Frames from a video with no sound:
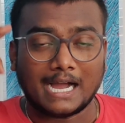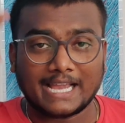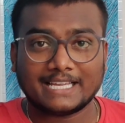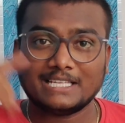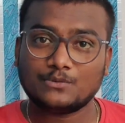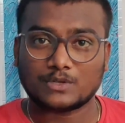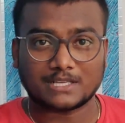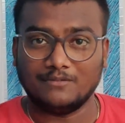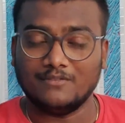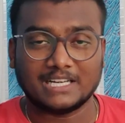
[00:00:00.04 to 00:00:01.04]
Hi guys, what's
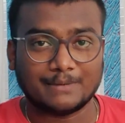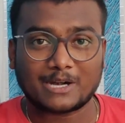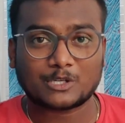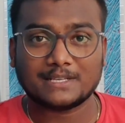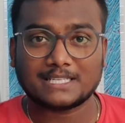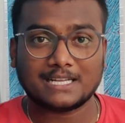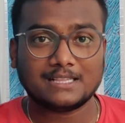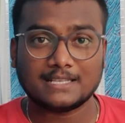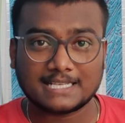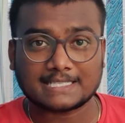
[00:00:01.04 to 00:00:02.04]
up? Welcome back to my channel.
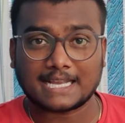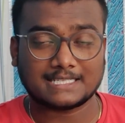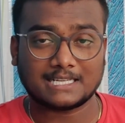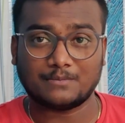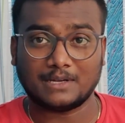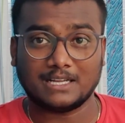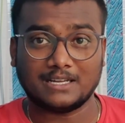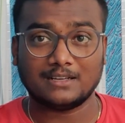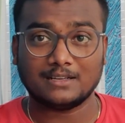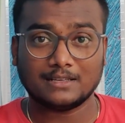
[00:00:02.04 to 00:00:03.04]
This is Sai Charan
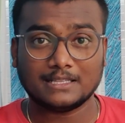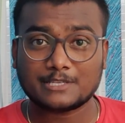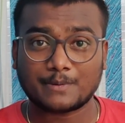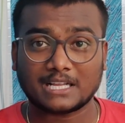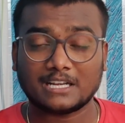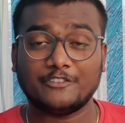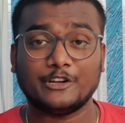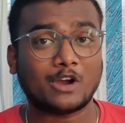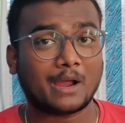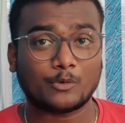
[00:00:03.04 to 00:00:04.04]
Malyala. In this particular
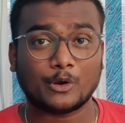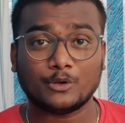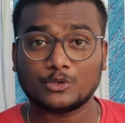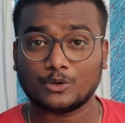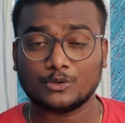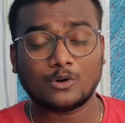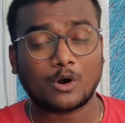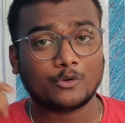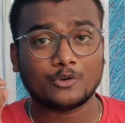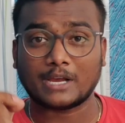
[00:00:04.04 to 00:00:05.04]
video, I am going to show you
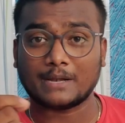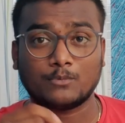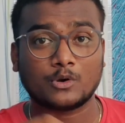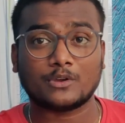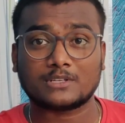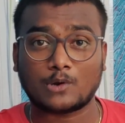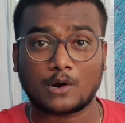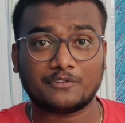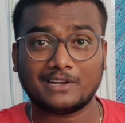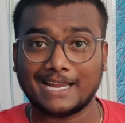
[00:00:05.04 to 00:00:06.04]
how you can book your
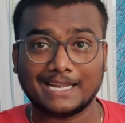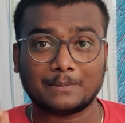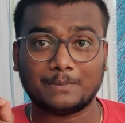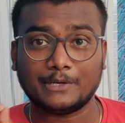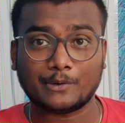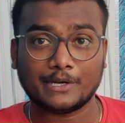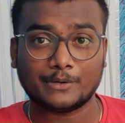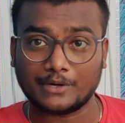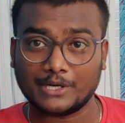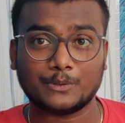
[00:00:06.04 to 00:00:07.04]
slot for AEEE
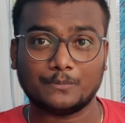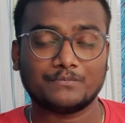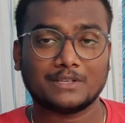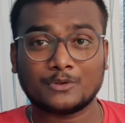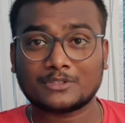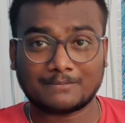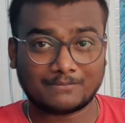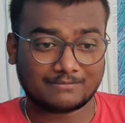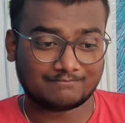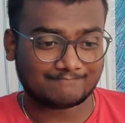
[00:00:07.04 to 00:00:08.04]
2022. Due to
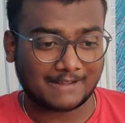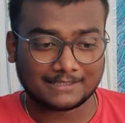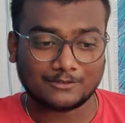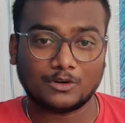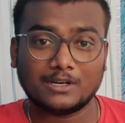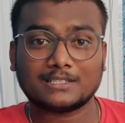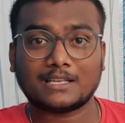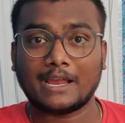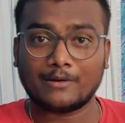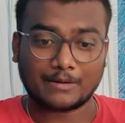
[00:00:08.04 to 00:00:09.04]
some other works,
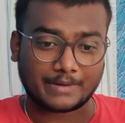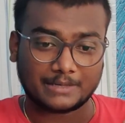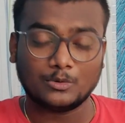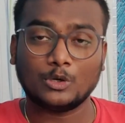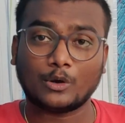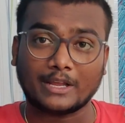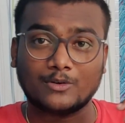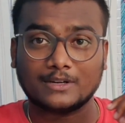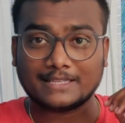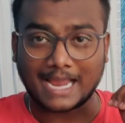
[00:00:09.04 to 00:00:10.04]
I am unable to
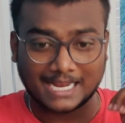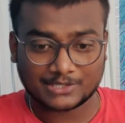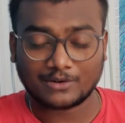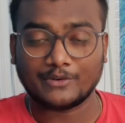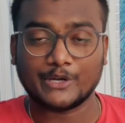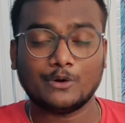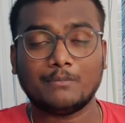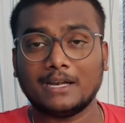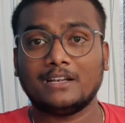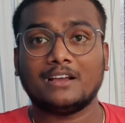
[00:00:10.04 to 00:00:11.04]
record the actual video,
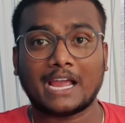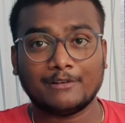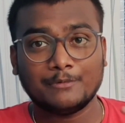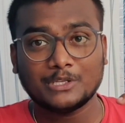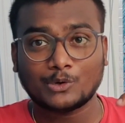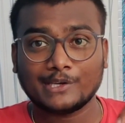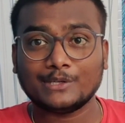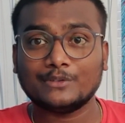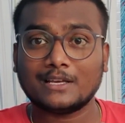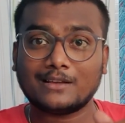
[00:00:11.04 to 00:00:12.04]
but I will be
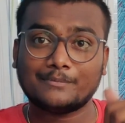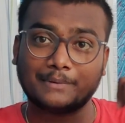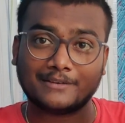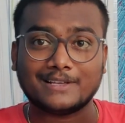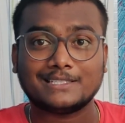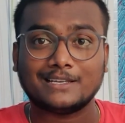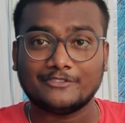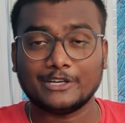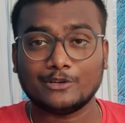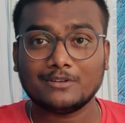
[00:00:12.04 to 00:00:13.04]
showing you the previous year
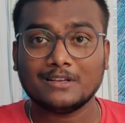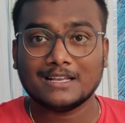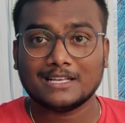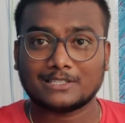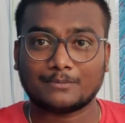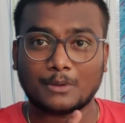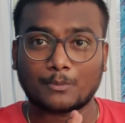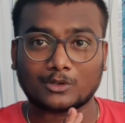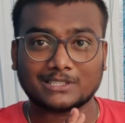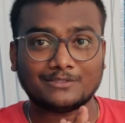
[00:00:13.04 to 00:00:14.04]
video. So the
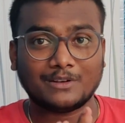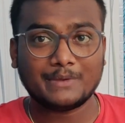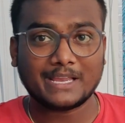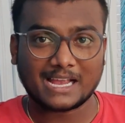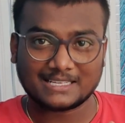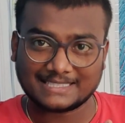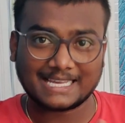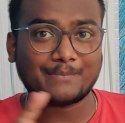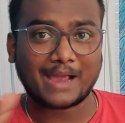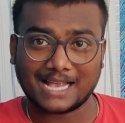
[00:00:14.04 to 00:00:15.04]
process will be
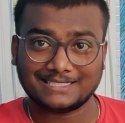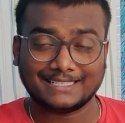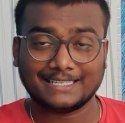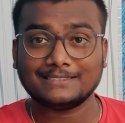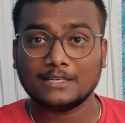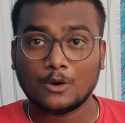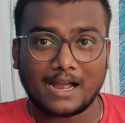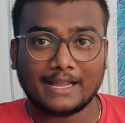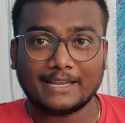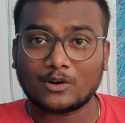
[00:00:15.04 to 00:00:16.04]
same as it is.
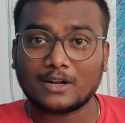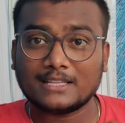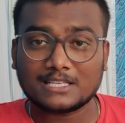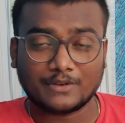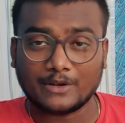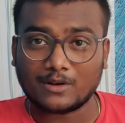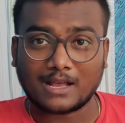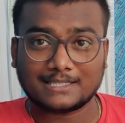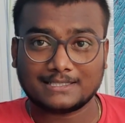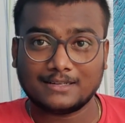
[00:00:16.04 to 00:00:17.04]
I recorded this video
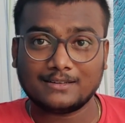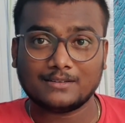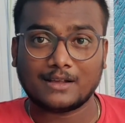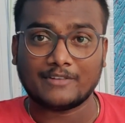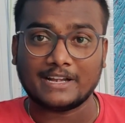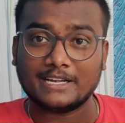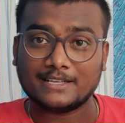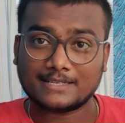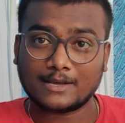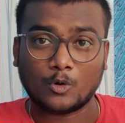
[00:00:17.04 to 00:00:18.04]
last year when it
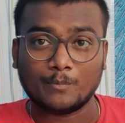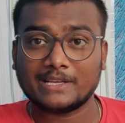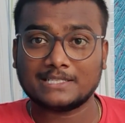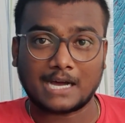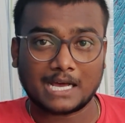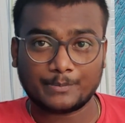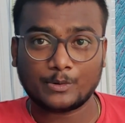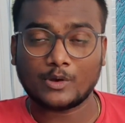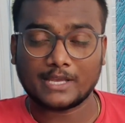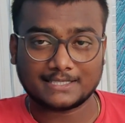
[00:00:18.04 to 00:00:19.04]
is a home-based
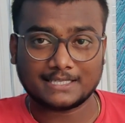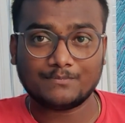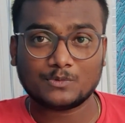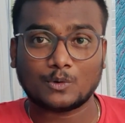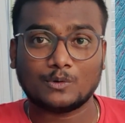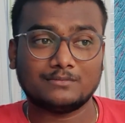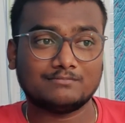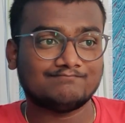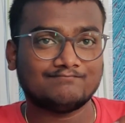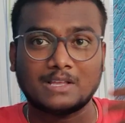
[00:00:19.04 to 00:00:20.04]
RPOE exam. So
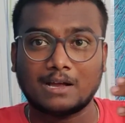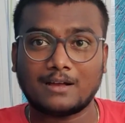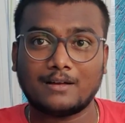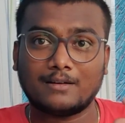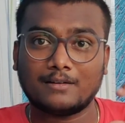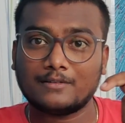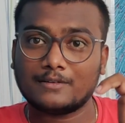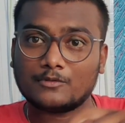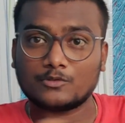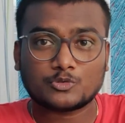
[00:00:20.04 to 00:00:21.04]
the
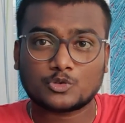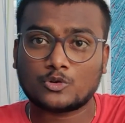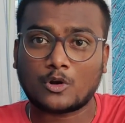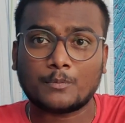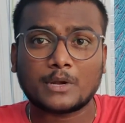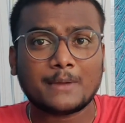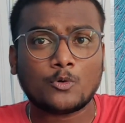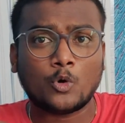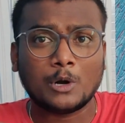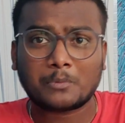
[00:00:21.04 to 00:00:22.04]
slot
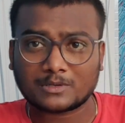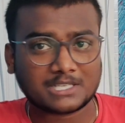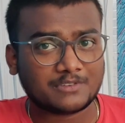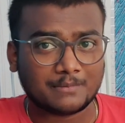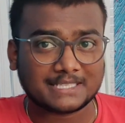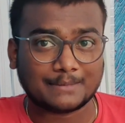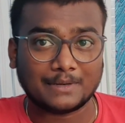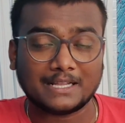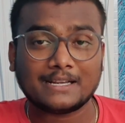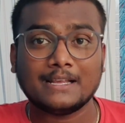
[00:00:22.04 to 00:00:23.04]
booking whole process will be
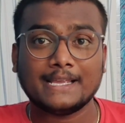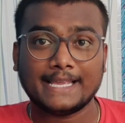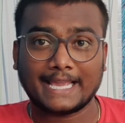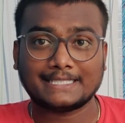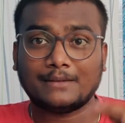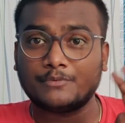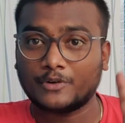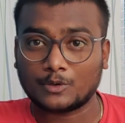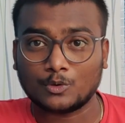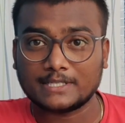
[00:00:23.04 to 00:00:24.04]
similar except
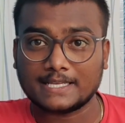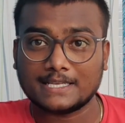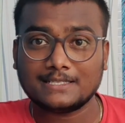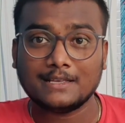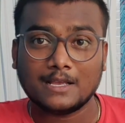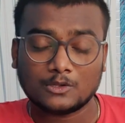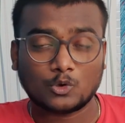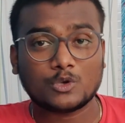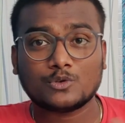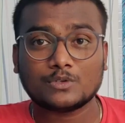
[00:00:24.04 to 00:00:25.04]
for two changes.
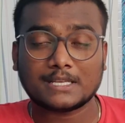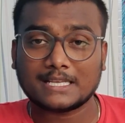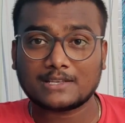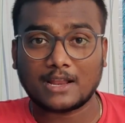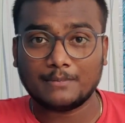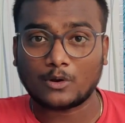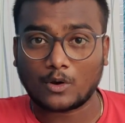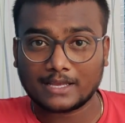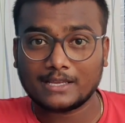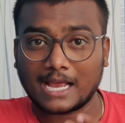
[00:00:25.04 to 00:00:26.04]
Those two changes I will be
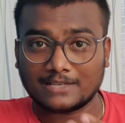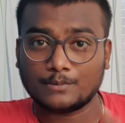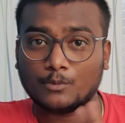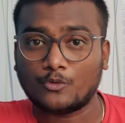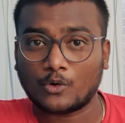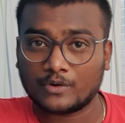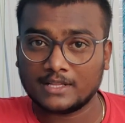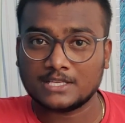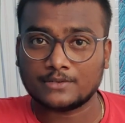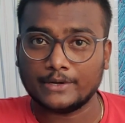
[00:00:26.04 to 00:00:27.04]
talking as we move forward
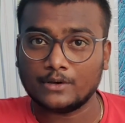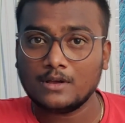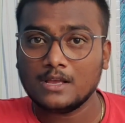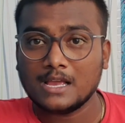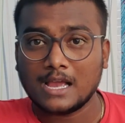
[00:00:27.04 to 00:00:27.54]
in this video.